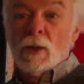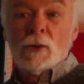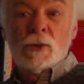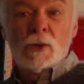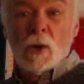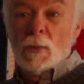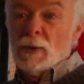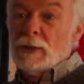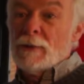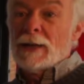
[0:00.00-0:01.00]
So
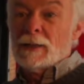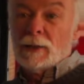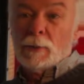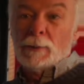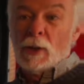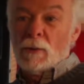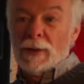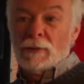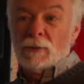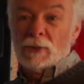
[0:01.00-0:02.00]
pretty readily we blow
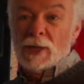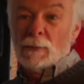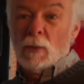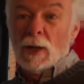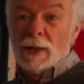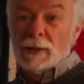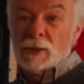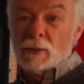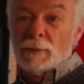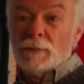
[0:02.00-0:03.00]
right through step 1 on
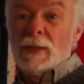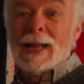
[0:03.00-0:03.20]
this one.